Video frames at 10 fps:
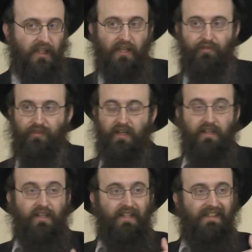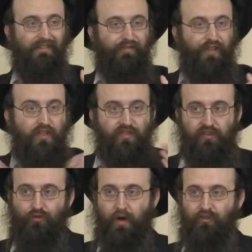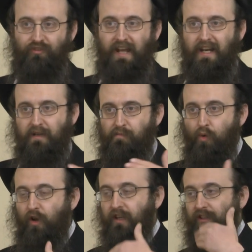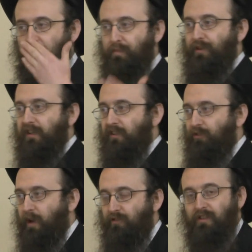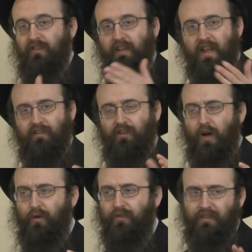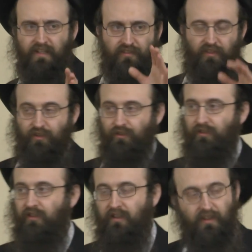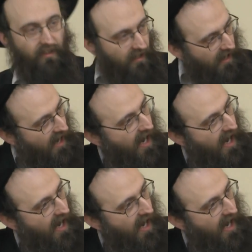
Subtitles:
If they're in a fixed situation, not in more than a temporary situation, they're together alone, then is yichud.